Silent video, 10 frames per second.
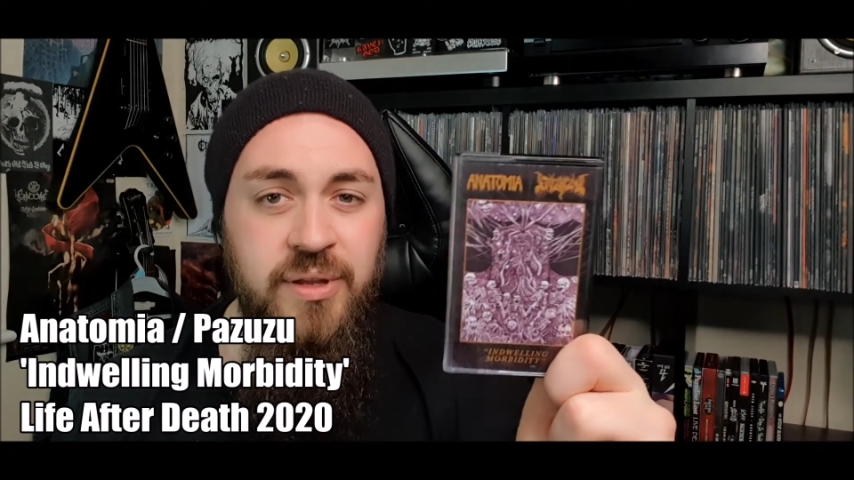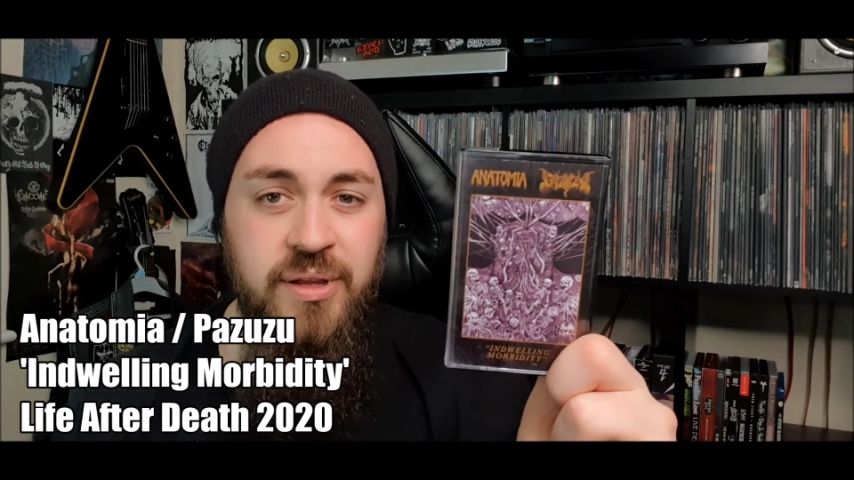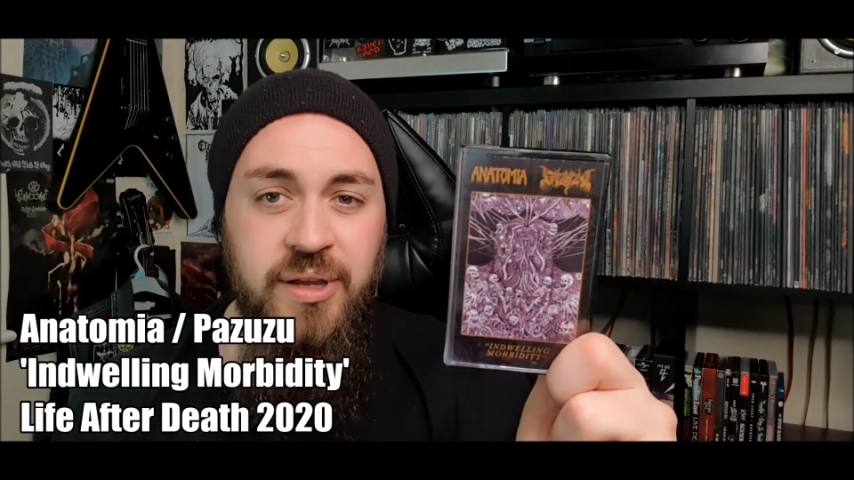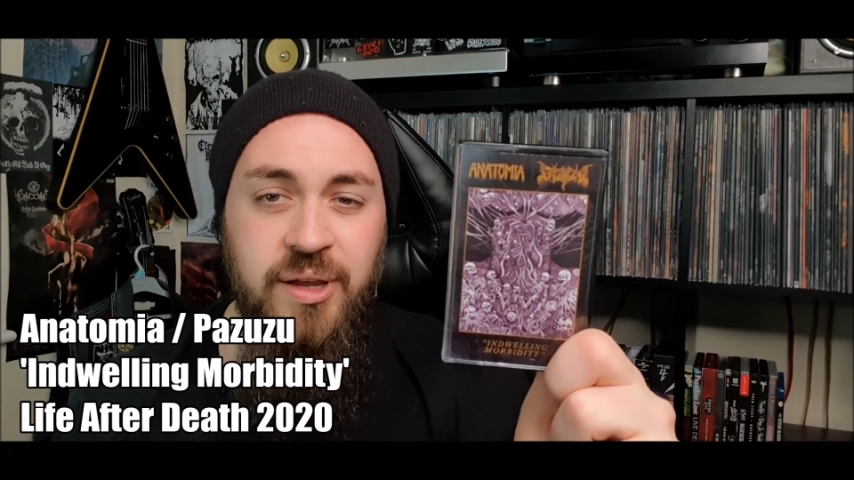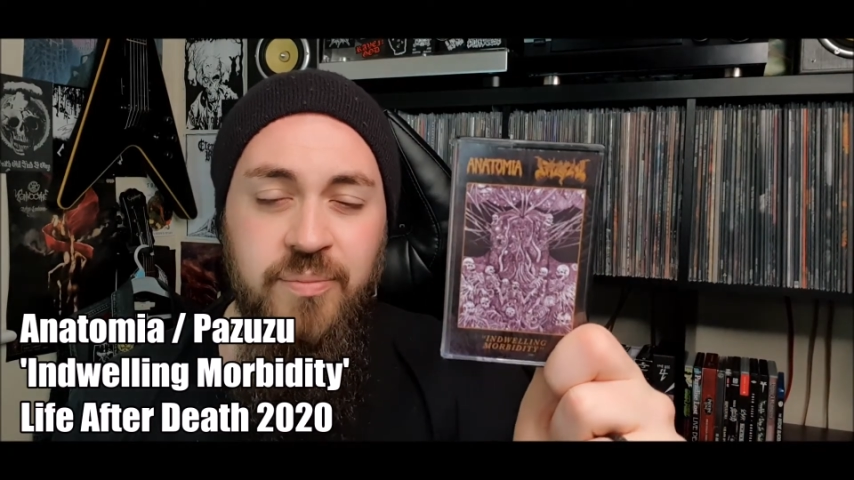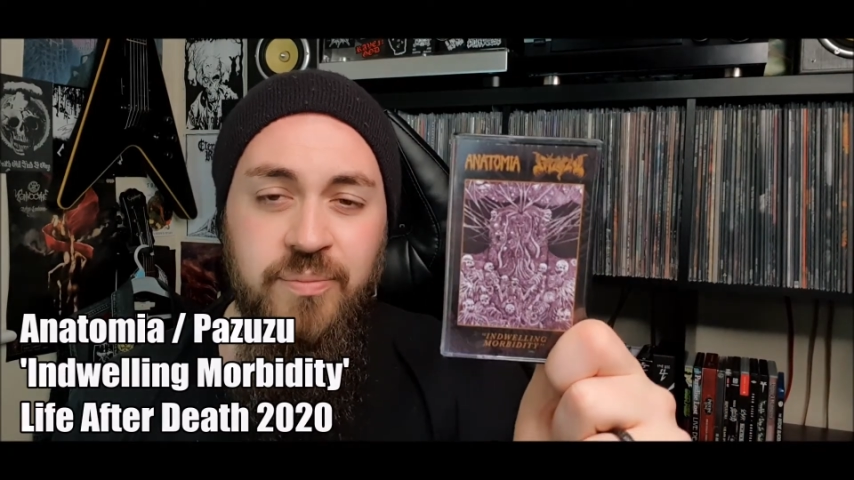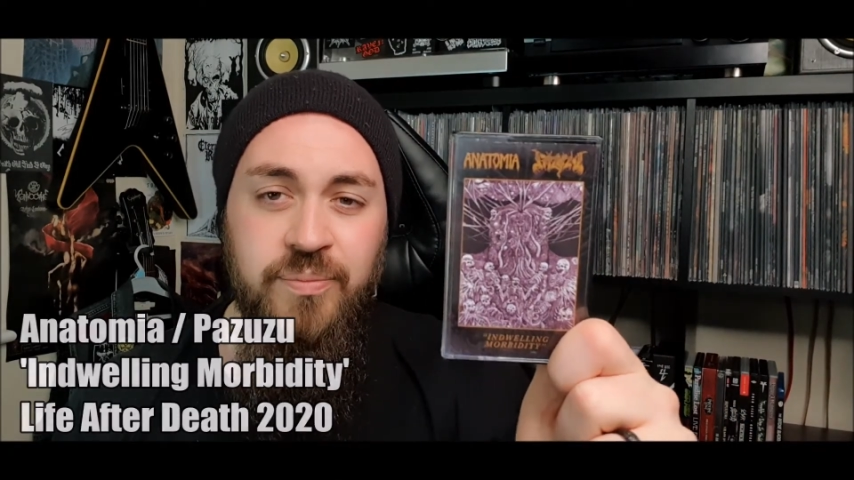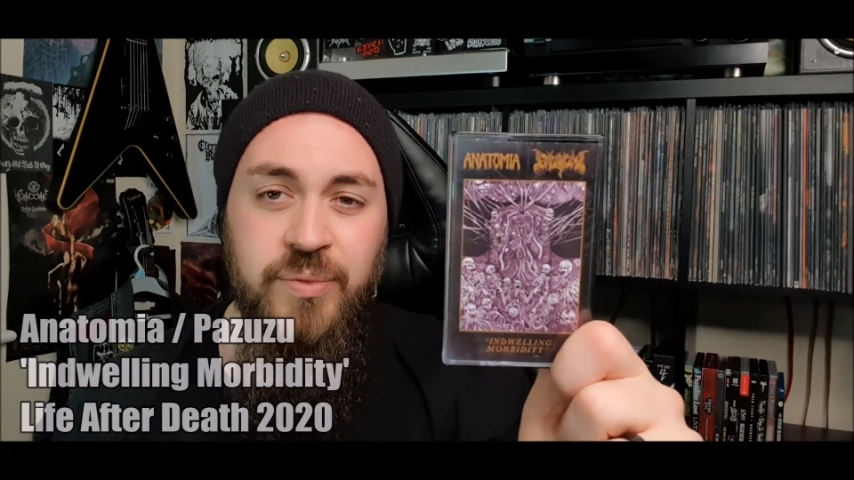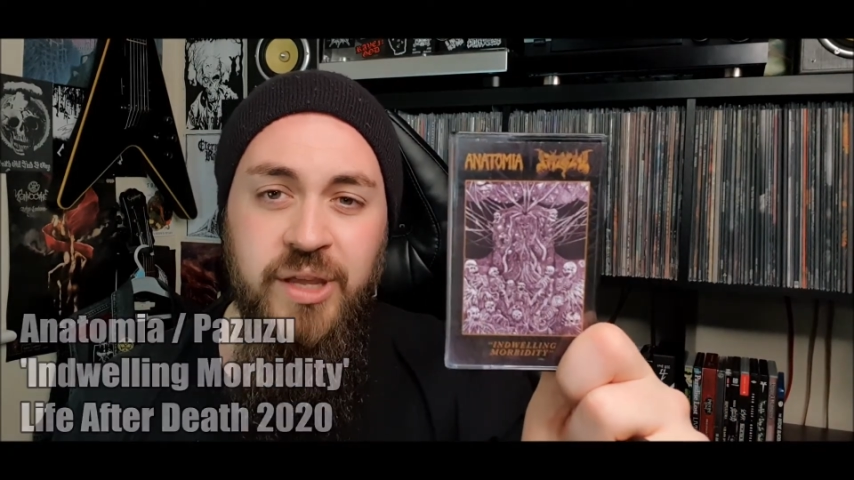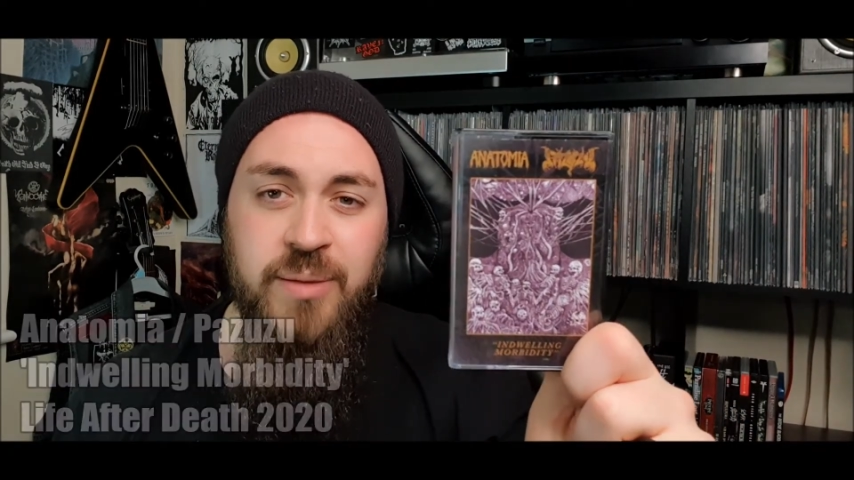
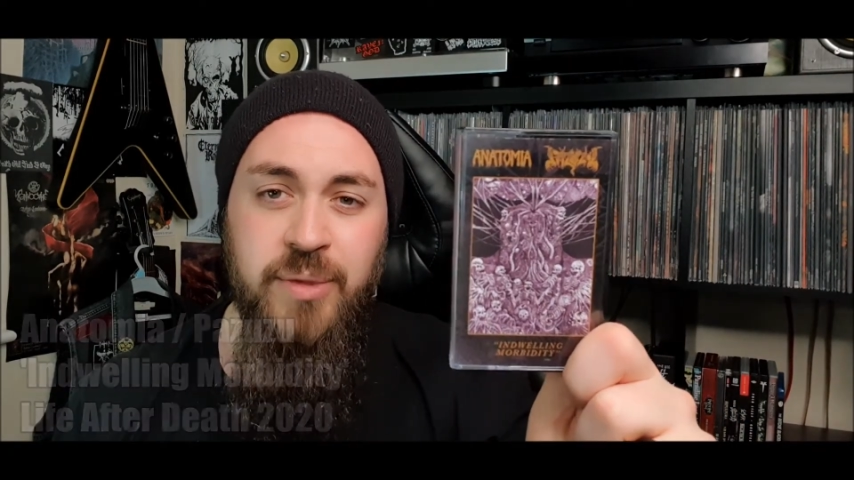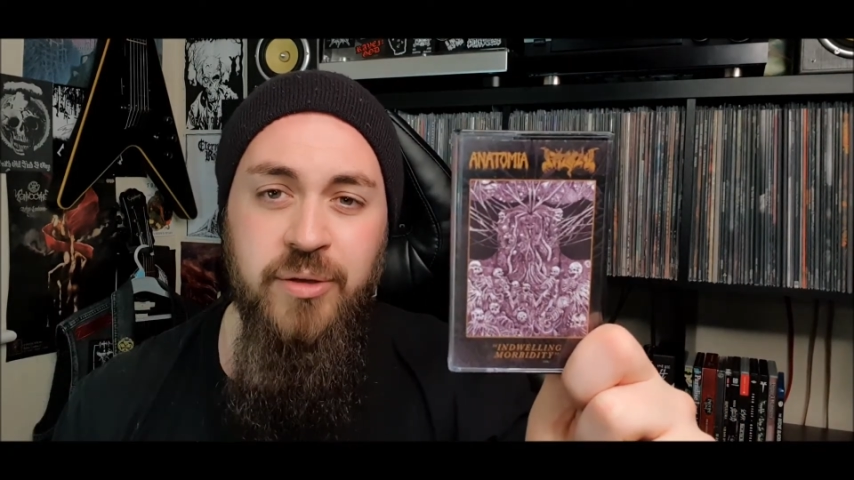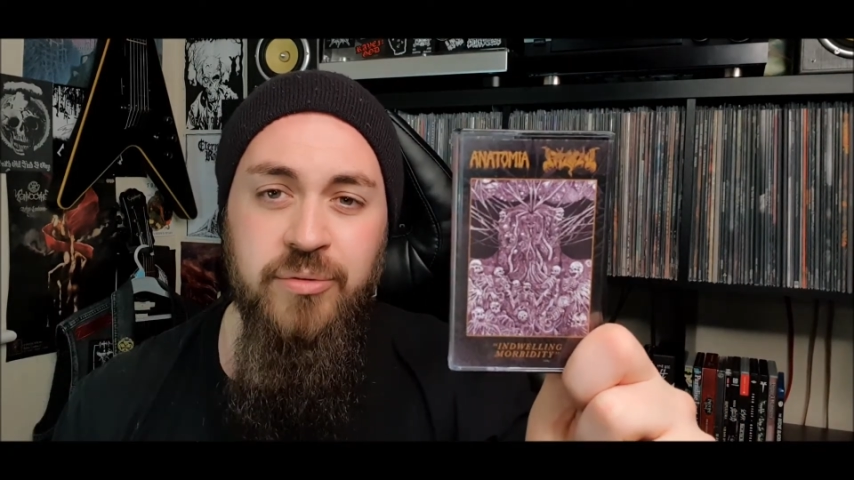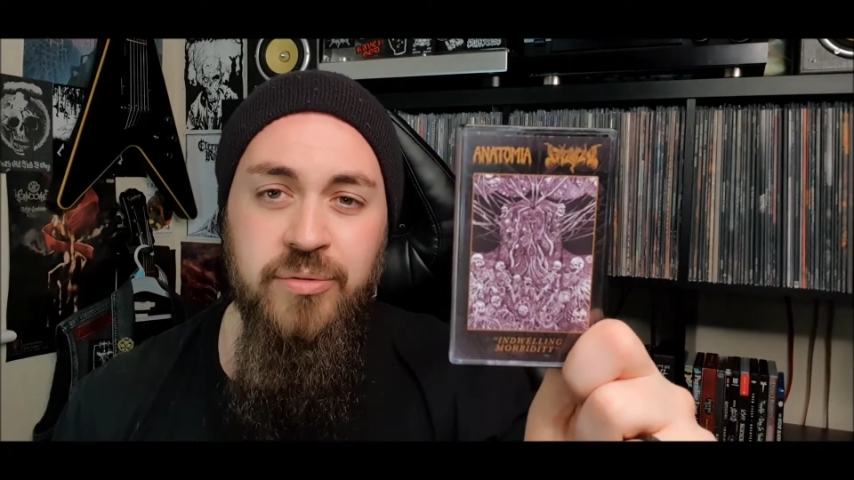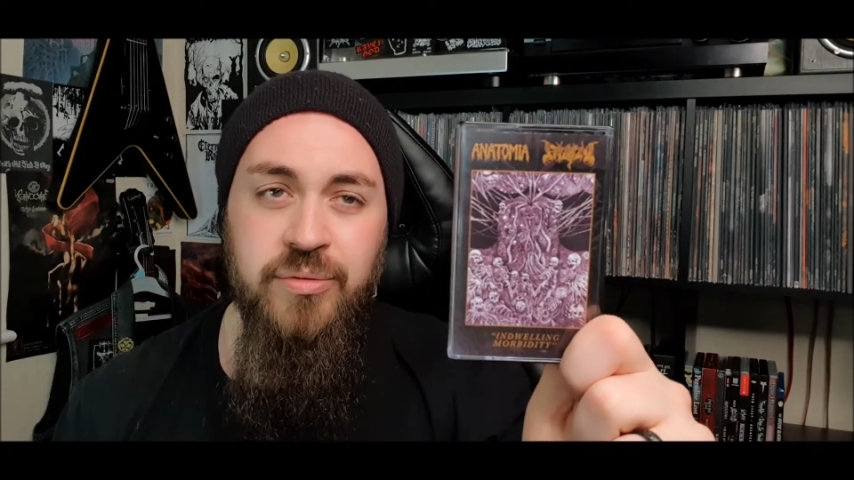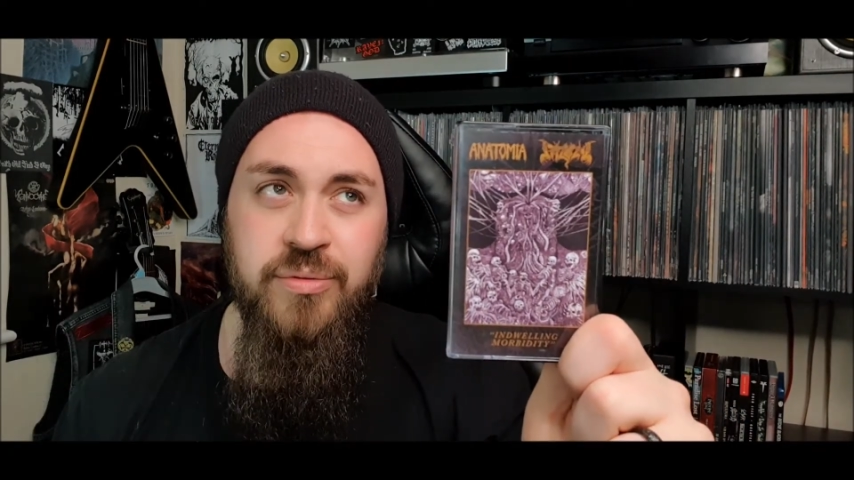Came out